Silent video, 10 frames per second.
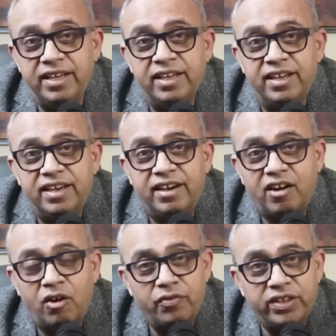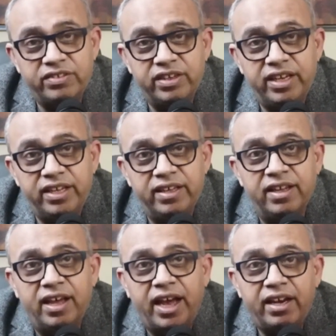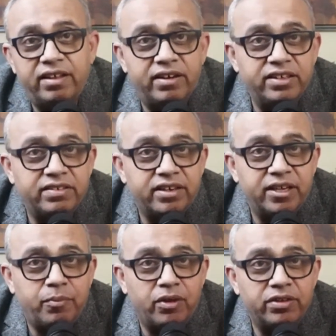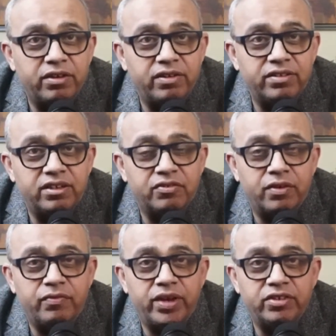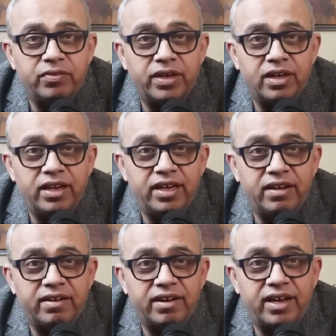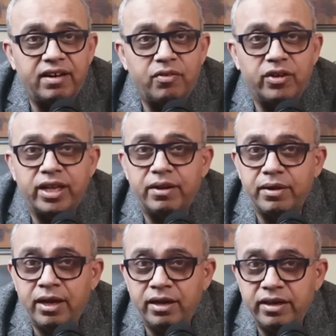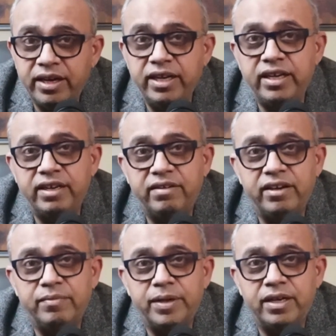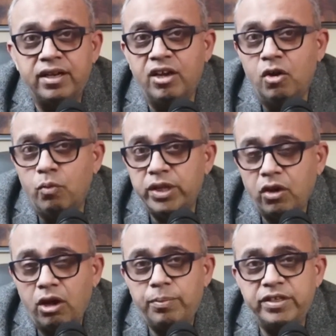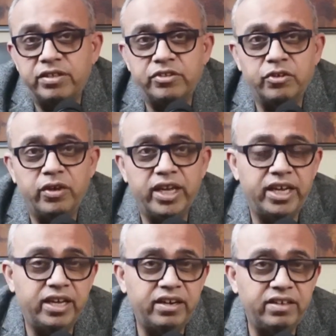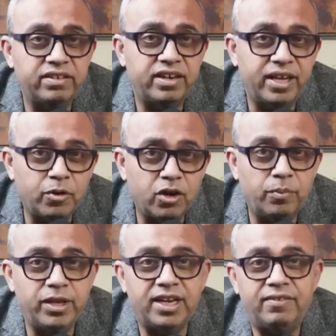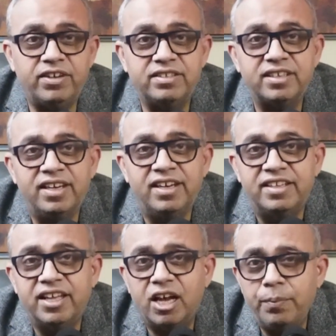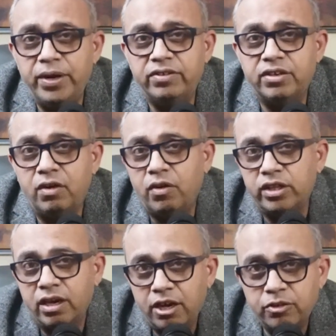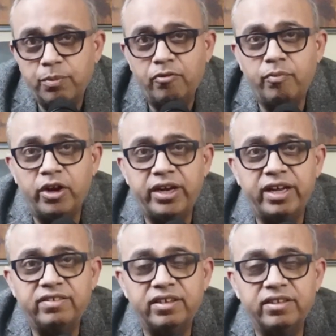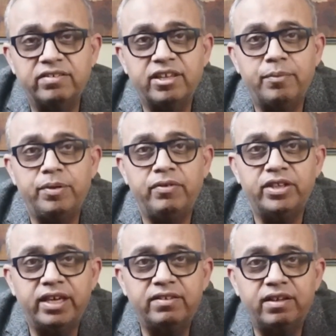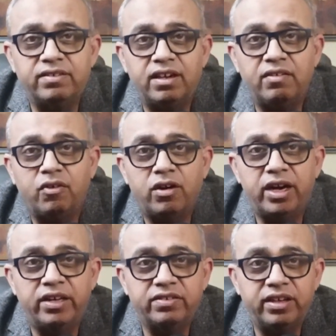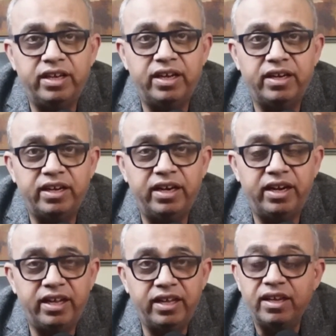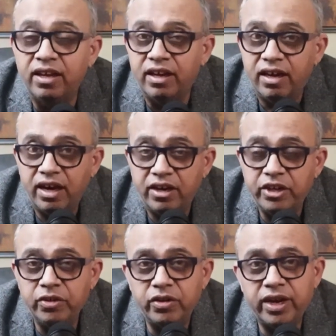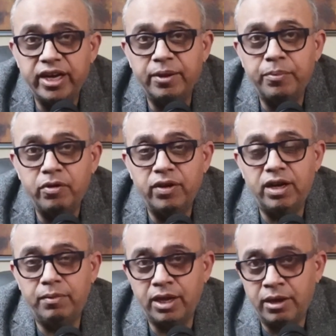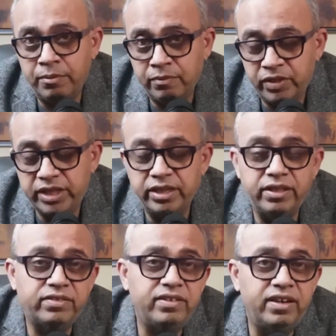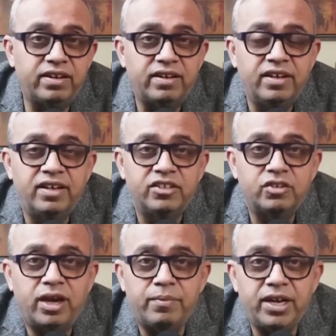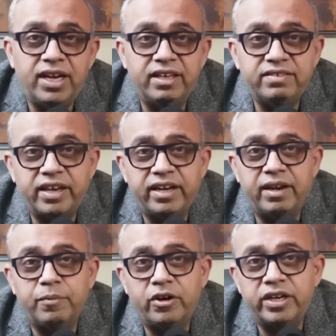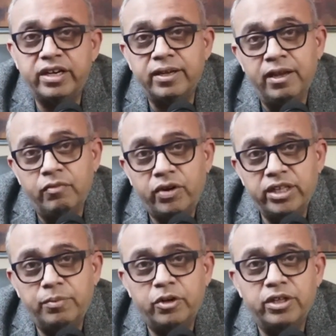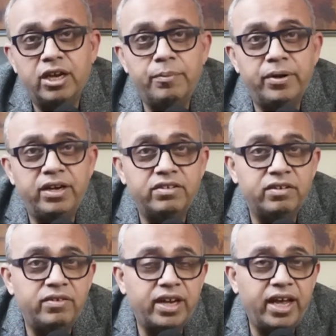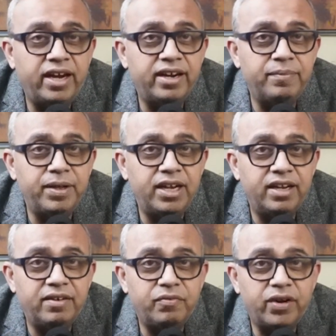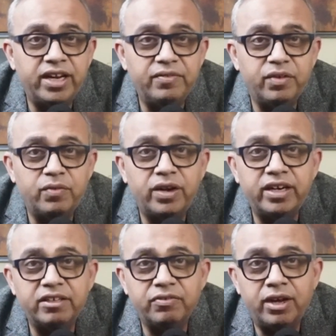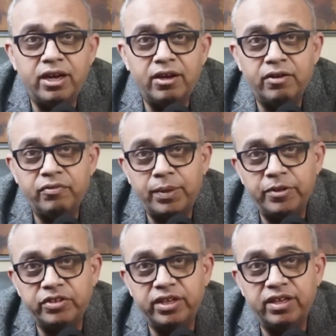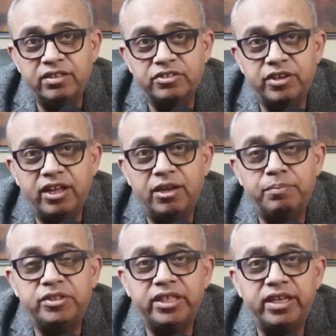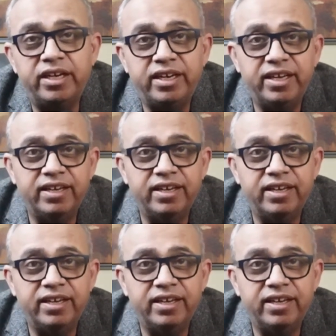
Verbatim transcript: of SCD, and the registering positive results from phase 1 clinical trial for their TDT treatment, with all patients showing an increase in hemoglobin levels. The company is now on the cusp of monetizing this therapy with Exacel for SCD and TDT, due to get approval within this year. So I'm really excited about it. Furthermore, the company received $900 million in funding for Vertex Pharmaceuticals to develop gene editing